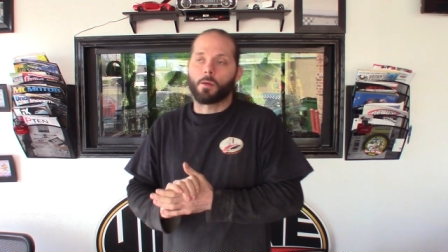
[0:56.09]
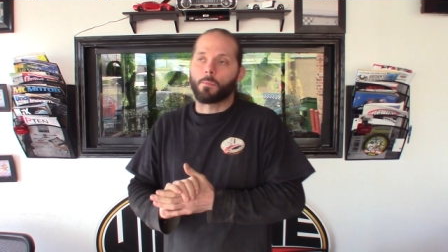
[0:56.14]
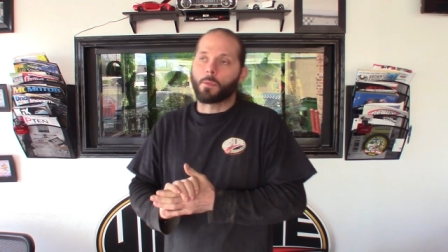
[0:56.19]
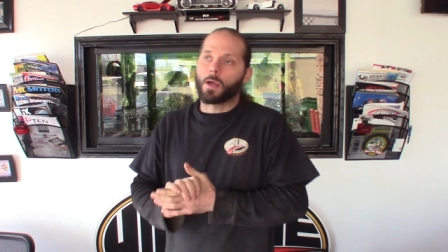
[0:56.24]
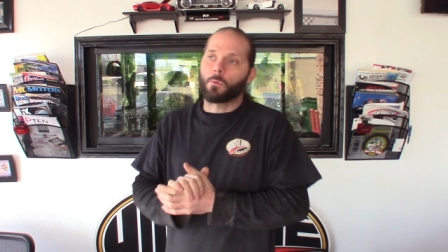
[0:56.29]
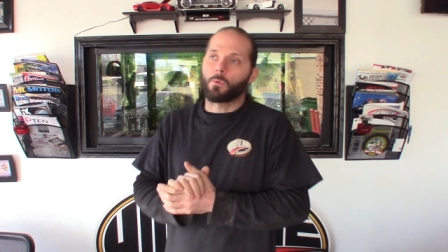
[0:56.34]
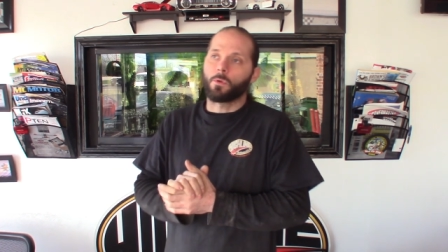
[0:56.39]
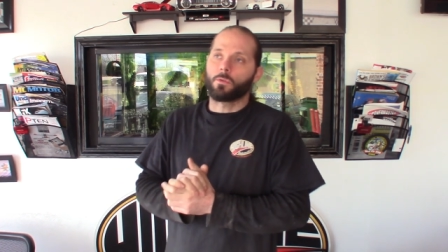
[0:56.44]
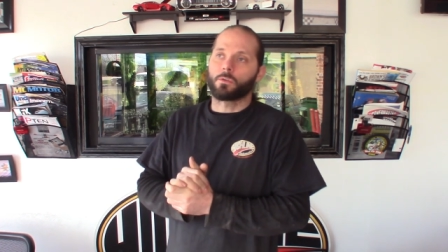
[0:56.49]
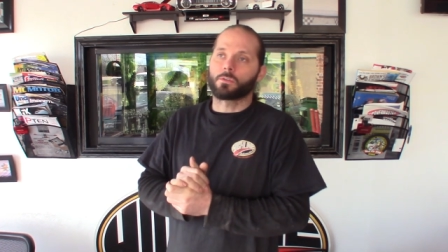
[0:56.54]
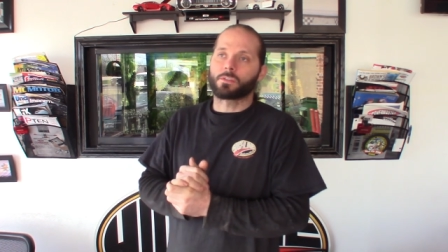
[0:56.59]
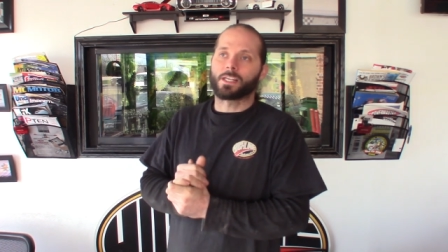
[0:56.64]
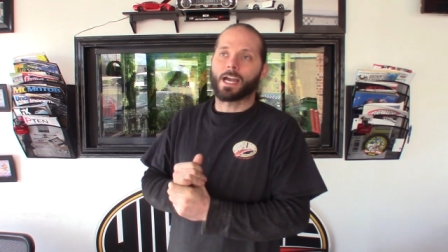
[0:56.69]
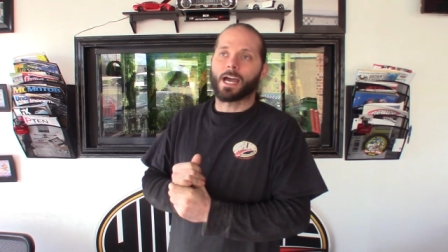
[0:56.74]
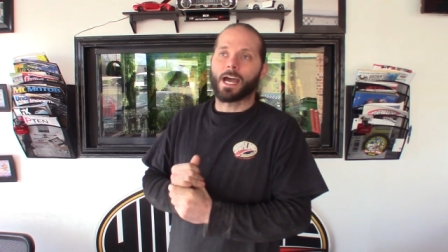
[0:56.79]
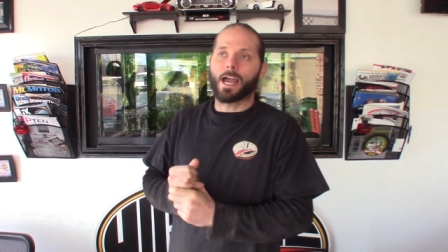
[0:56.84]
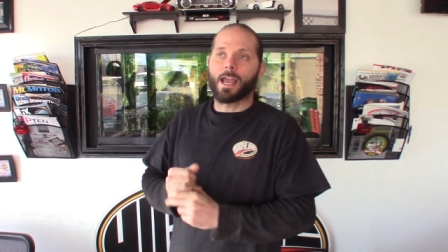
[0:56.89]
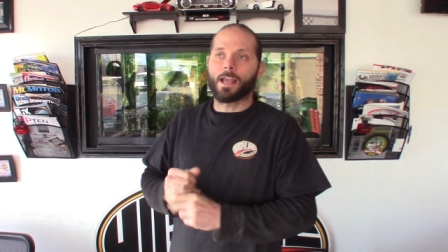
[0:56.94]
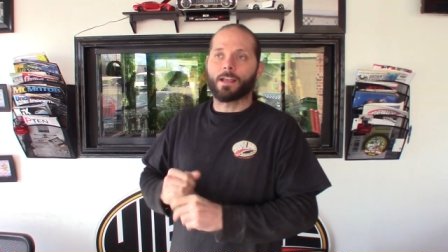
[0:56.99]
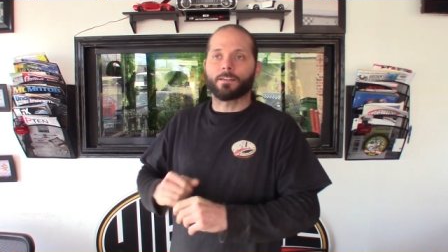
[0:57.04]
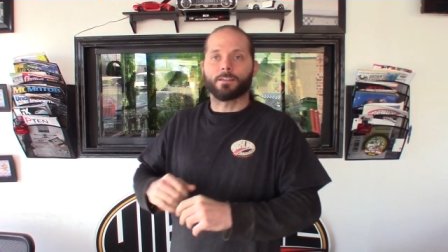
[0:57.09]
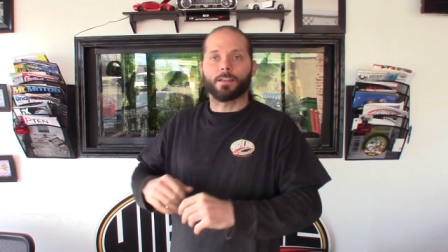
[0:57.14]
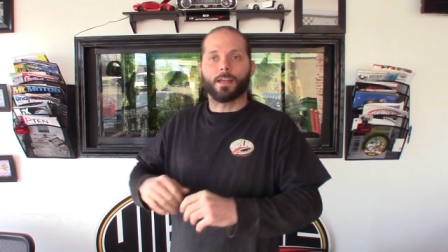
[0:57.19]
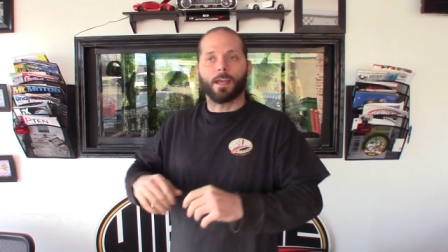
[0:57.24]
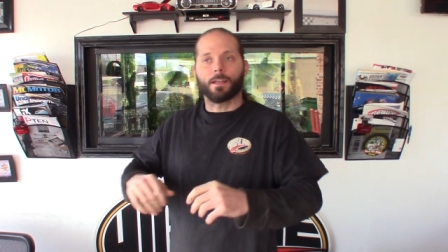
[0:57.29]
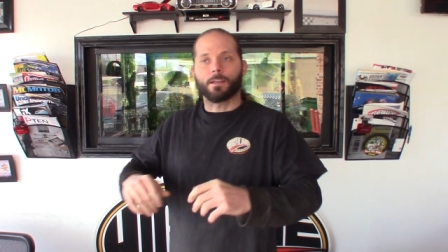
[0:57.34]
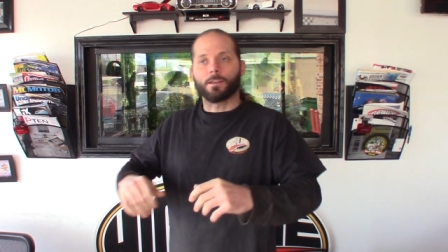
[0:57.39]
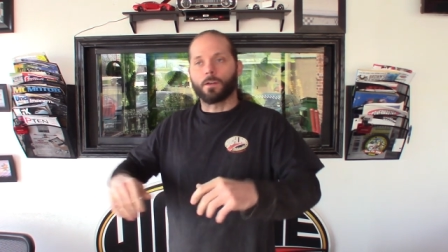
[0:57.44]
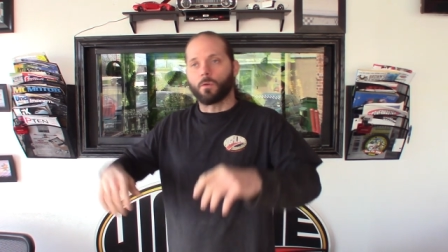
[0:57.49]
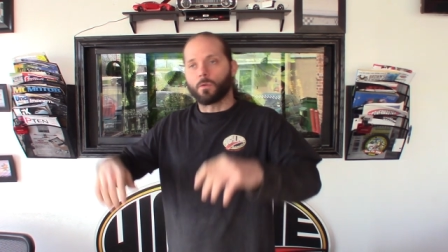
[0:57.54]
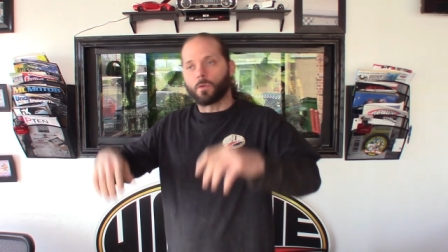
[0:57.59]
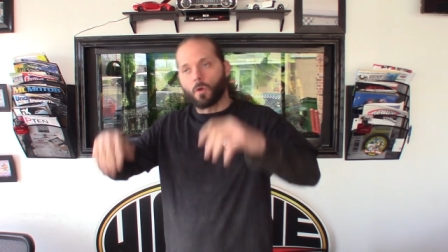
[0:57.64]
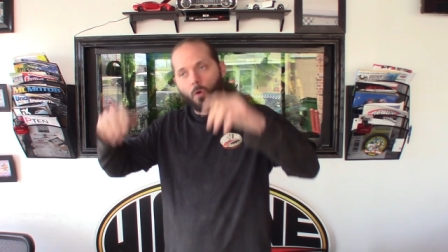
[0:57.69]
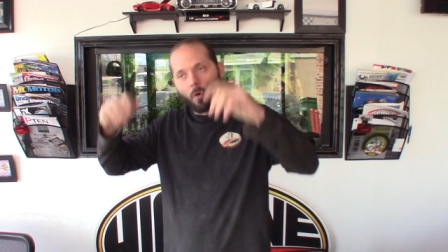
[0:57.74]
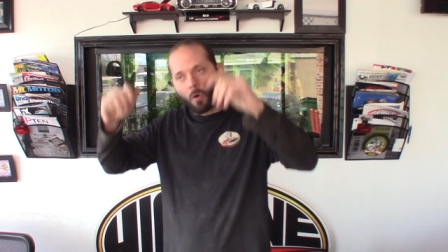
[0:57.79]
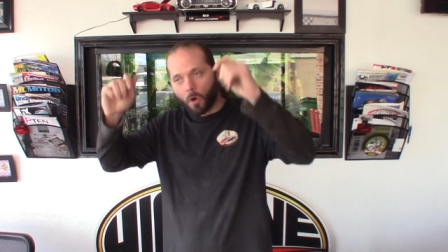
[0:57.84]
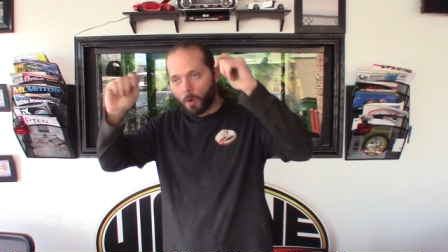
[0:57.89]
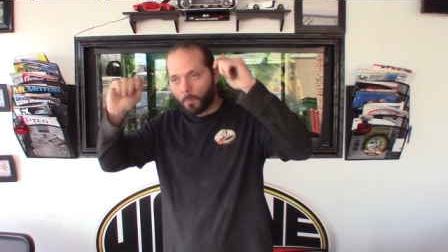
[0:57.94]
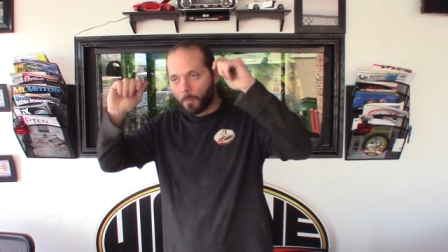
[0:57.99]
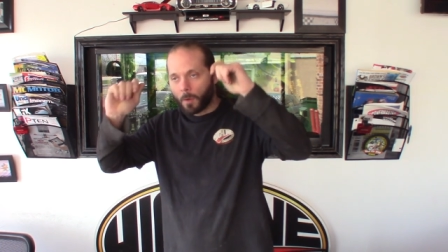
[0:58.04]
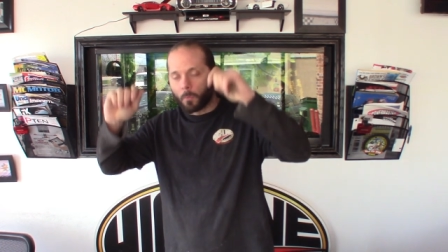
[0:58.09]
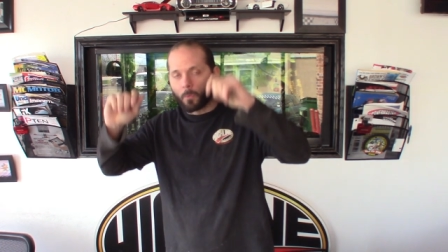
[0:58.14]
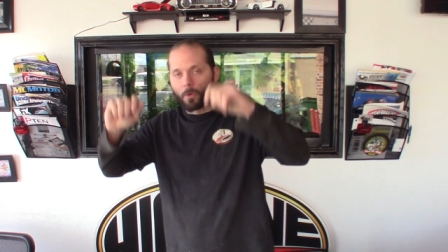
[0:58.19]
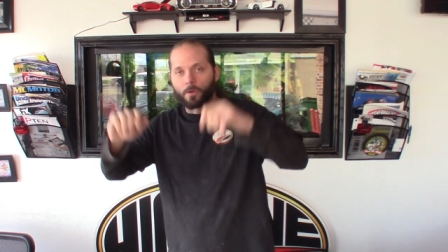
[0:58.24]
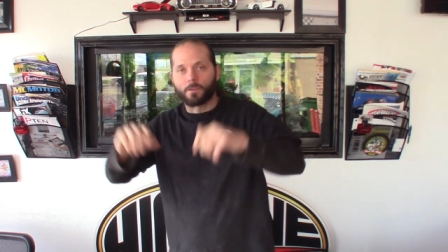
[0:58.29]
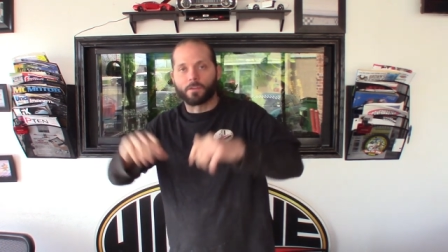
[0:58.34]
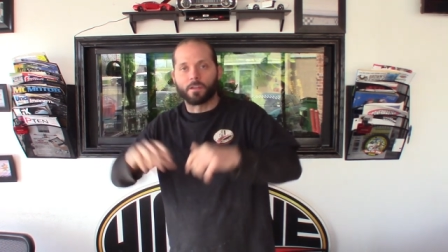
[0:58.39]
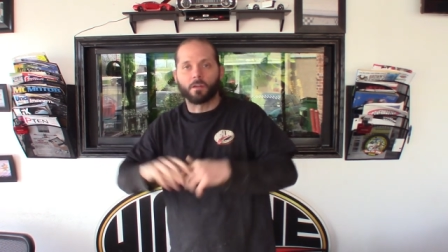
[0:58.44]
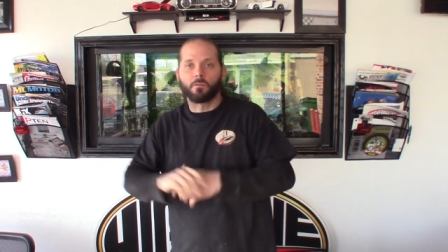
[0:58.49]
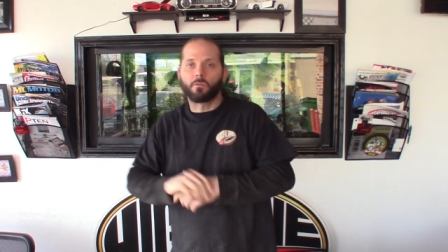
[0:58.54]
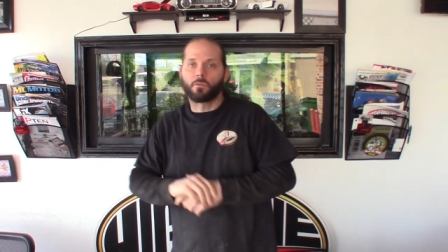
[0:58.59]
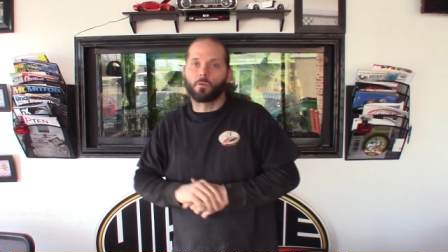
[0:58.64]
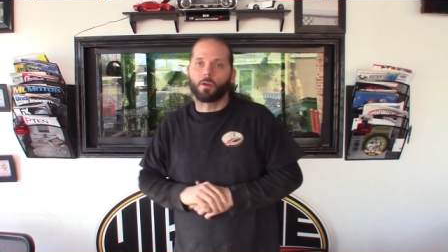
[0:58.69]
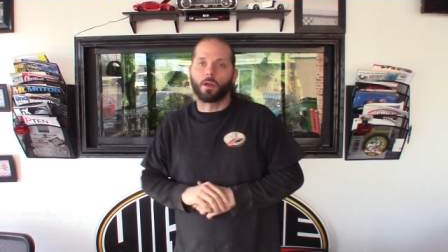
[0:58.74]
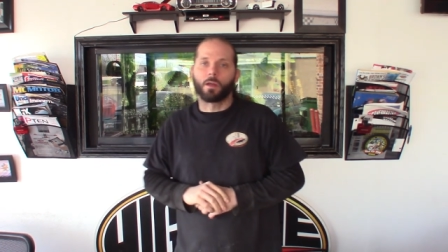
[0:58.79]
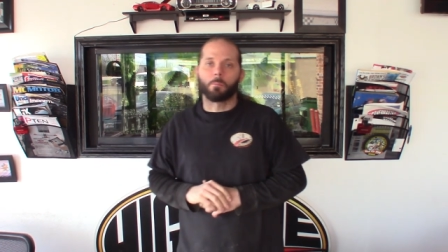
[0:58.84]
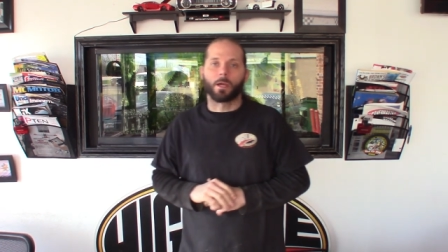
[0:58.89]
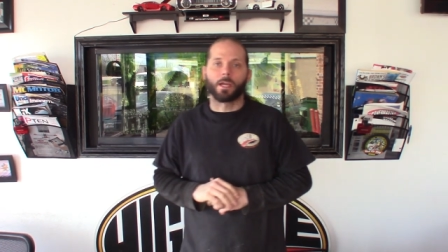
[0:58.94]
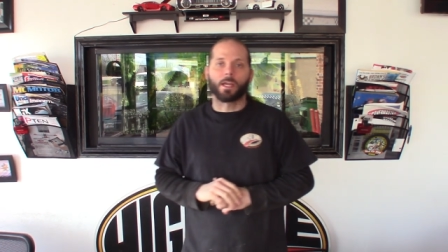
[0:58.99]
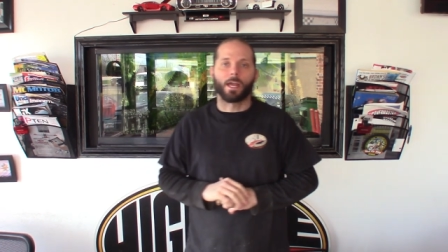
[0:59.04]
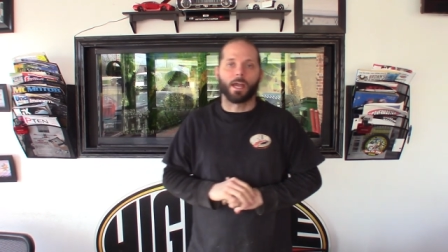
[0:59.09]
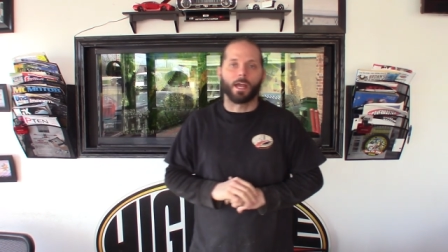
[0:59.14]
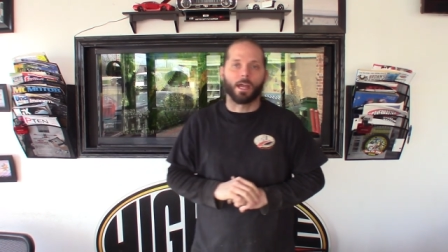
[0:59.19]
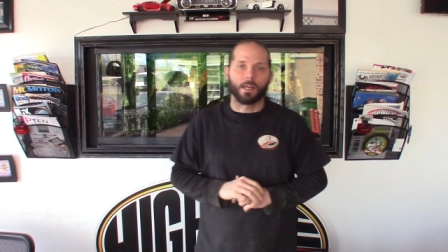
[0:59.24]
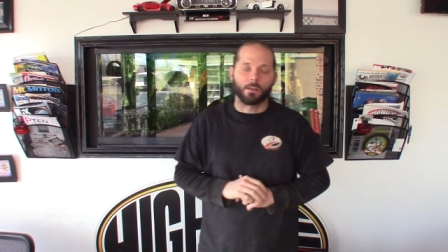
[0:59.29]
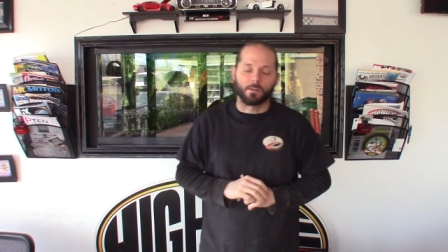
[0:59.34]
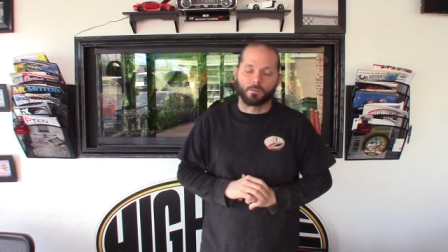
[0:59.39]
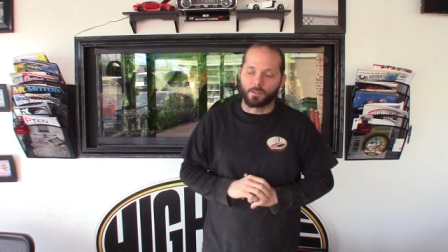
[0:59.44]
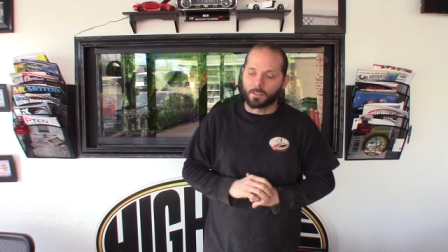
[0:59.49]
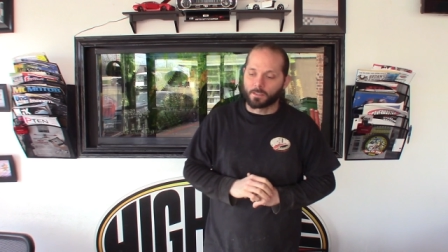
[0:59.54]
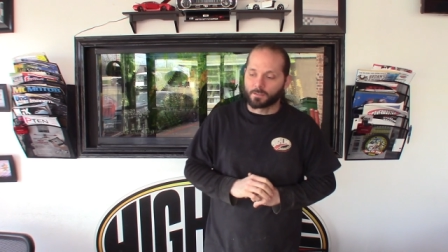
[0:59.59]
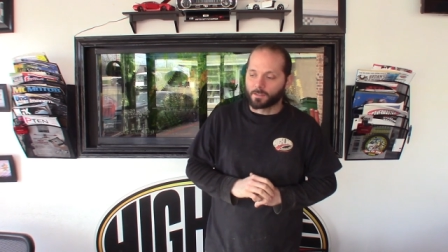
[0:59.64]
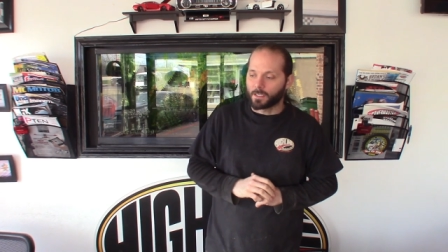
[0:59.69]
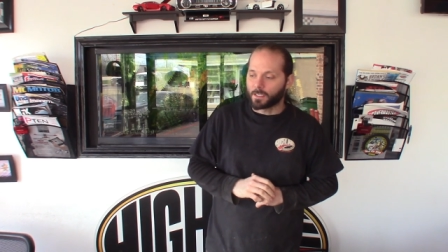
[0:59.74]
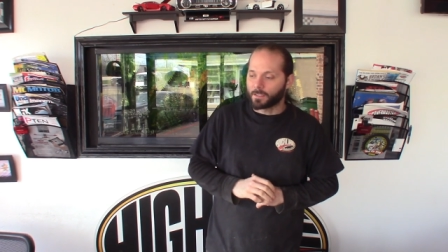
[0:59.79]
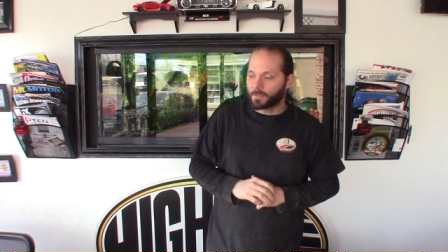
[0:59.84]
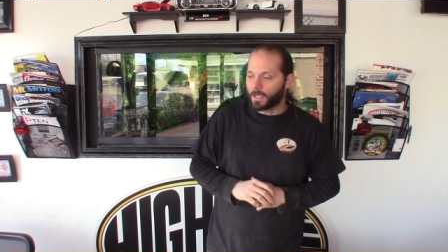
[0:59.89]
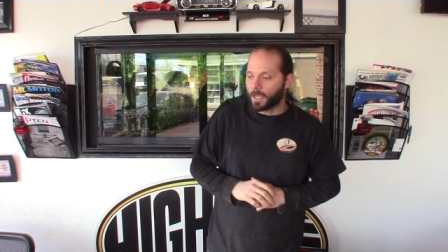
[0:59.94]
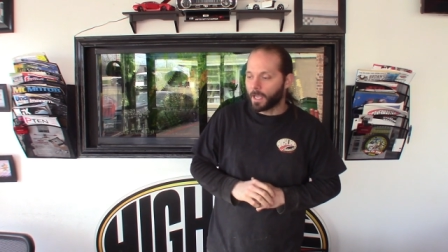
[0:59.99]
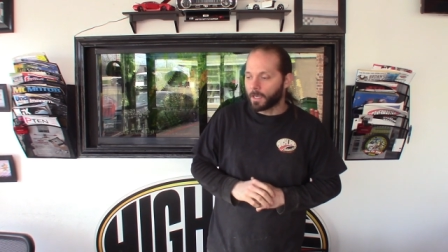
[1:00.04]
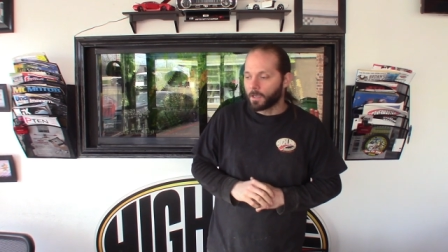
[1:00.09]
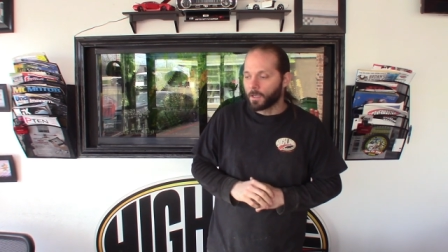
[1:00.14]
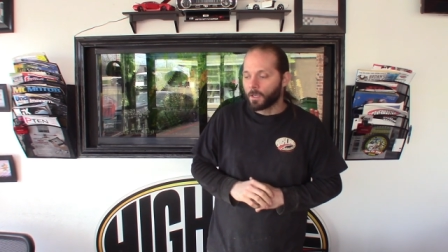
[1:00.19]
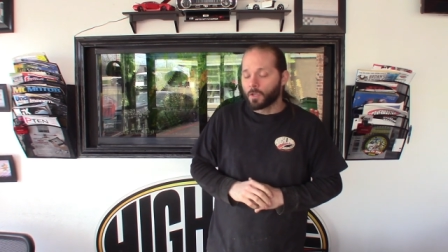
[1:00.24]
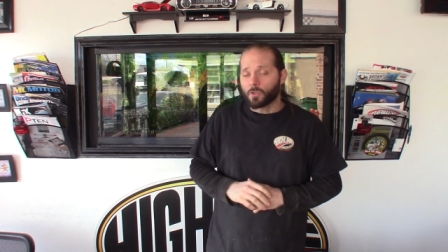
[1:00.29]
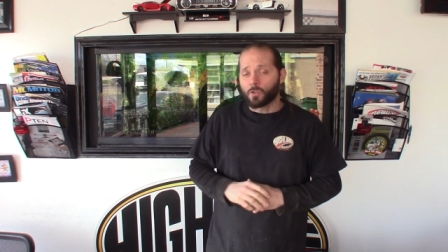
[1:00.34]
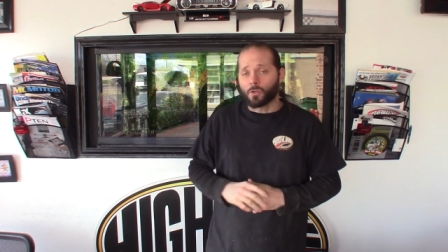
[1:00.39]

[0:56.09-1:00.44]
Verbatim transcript: I'm not one of those guys that, you know, go home, I'm wearing tinfoil on my head and things like that.